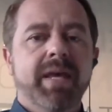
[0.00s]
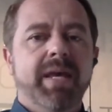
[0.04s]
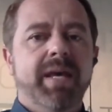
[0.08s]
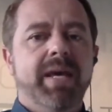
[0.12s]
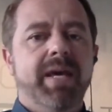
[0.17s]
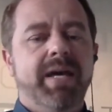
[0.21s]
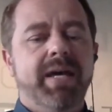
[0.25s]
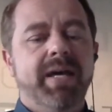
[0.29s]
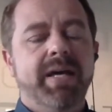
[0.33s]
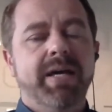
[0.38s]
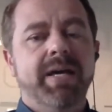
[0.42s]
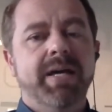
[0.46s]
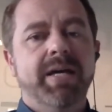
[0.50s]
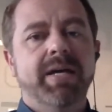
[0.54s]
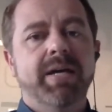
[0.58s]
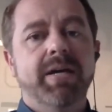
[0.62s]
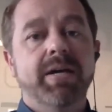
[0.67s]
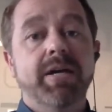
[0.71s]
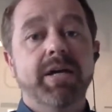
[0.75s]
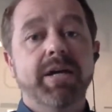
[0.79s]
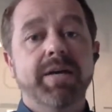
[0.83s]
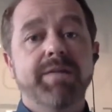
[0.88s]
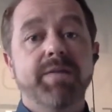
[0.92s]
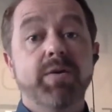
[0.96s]
Uh,
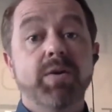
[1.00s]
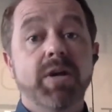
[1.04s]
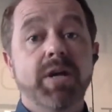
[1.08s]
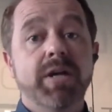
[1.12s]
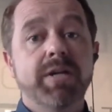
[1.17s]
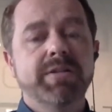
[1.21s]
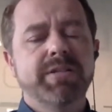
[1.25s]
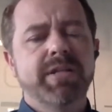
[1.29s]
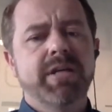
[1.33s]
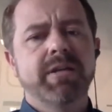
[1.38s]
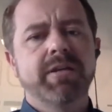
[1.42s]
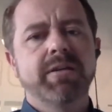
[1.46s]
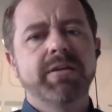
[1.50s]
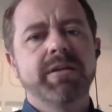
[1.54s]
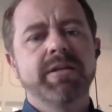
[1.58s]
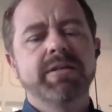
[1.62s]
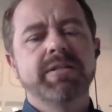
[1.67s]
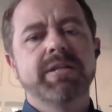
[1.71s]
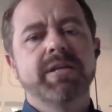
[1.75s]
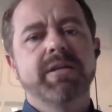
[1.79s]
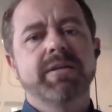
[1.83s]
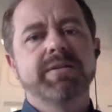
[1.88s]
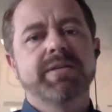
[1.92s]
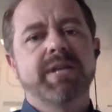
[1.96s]
if you're on
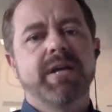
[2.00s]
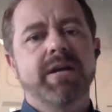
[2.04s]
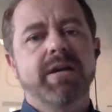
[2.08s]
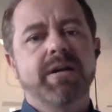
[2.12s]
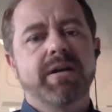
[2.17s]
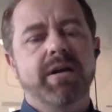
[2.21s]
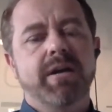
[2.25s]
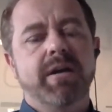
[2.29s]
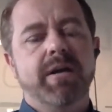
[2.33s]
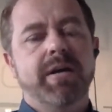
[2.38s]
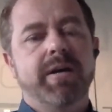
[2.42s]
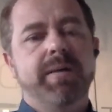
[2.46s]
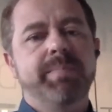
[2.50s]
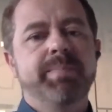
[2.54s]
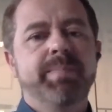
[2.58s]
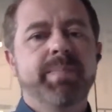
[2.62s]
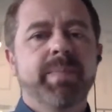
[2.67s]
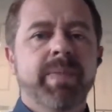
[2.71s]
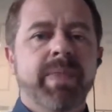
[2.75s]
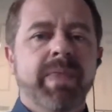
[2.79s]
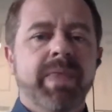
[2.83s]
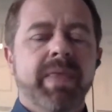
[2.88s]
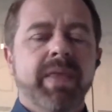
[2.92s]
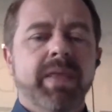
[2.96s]

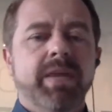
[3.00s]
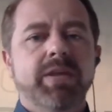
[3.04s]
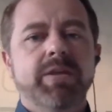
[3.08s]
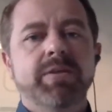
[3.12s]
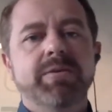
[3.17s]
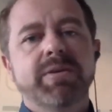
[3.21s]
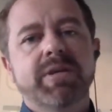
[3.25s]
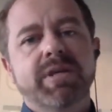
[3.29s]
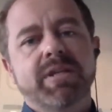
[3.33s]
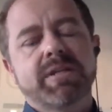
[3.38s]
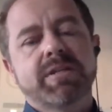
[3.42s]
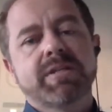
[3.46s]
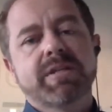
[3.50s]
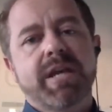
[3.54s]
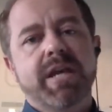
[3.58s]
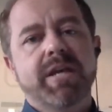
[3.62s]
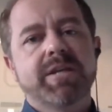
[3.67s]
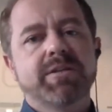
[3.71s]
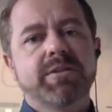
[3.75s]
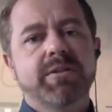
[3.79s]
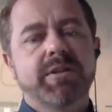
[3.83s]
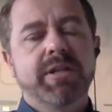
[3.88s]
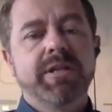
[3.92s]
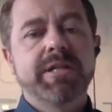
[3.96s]
dentalintel.com, you can
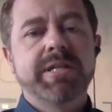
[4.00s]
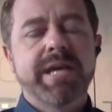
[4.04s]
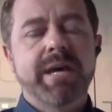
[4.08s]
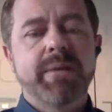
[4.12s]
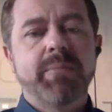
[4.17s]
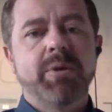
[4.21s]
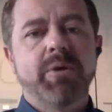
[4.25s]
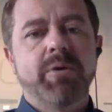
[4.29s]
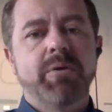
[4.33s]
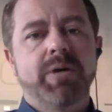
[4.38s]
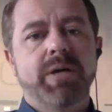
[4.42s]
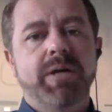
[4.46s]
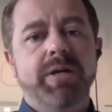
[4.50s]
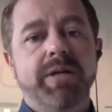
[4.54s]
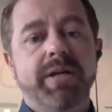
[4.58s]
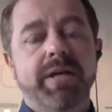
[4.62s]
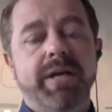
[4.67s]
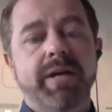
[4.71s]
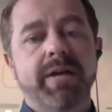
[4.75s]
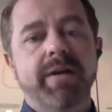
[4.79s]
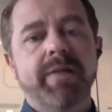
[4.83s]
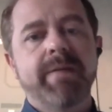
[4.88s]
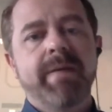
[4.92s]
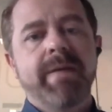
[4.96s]
schedule a demo on
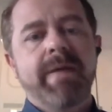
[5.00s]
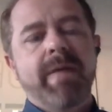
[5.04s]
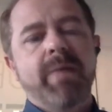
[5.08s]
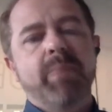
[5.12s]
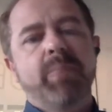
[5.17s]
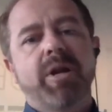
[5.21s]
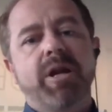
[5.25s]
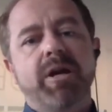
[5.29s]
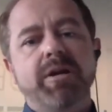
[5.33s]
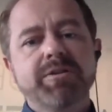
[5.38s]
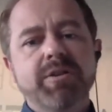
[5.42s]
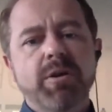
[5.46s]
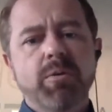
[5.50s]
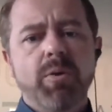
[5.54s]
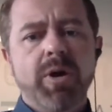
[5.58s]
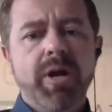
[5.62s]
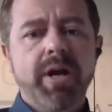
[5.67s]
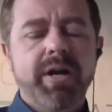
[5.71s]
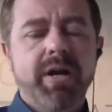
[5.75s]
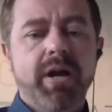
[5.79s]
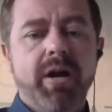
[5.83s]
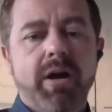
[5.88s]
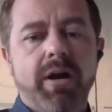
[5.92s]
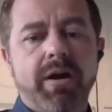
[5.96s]
there but also
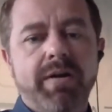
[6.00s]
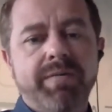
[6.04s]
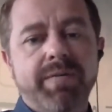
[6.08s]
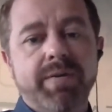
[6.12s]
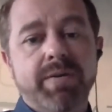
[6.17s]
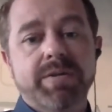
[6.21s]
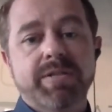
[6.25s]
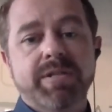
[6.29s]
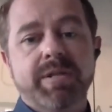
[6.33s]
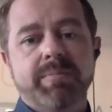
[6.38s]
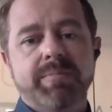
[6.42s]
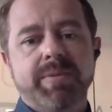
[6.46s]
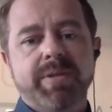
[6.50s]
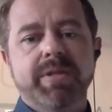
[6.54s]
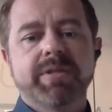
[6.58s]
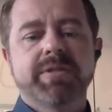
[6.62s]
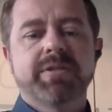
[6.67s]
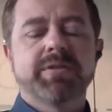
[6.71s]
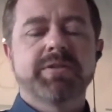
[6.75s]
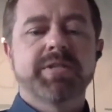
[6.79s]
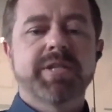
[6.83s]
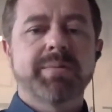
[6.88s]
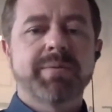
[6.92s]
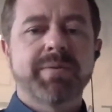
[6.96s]
wanted to offer something
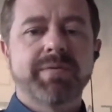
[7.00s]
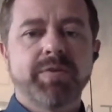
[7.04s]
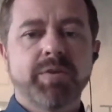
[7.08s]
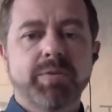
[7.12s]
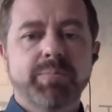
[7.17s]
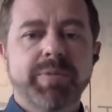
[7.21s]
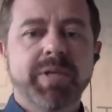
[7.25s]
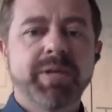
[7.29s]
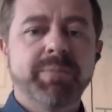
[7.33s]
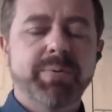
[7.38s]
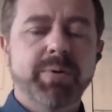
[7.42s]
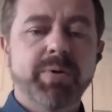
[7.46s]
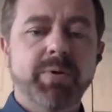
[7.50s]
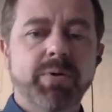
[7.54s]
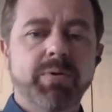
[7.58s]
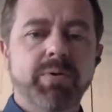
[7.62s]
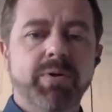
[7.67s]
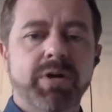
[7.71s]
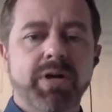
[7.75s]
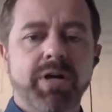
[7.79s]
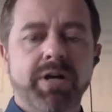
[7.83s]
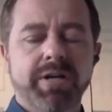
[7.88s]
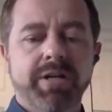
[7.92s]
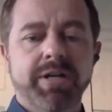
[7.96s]
to some of your people who
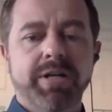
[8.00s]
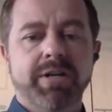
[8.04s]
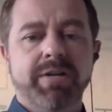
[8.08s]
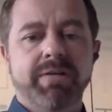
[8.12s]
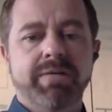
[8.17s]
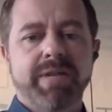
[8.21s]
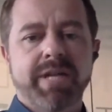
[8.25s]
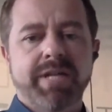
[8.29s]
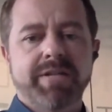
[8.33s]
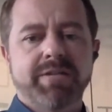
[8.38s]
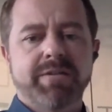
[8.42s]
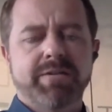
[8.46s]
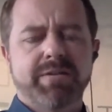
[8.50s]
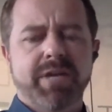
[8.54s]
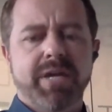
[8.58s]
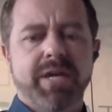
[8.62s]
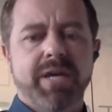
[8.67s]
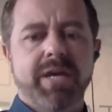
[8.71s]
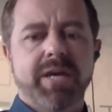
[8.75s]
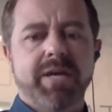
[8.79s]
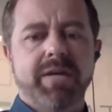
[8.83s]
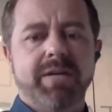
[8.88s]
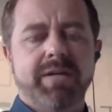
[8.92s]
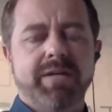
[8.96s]
are on here, if that's
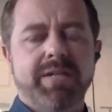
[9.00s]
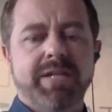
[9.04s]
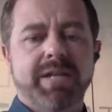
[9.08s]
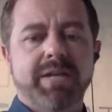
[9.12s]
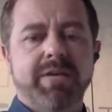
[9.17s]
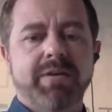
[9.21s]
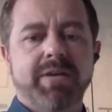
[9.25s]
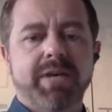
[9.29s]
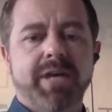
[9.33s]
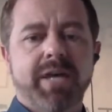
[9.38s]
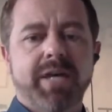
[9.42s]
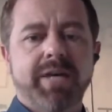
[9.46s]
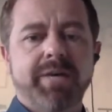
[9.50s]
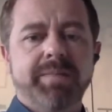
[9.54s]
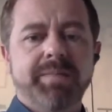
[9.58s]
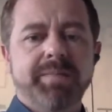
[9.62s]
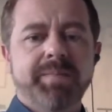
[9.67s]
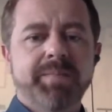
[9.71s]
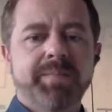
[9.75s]
okay. Is that okay?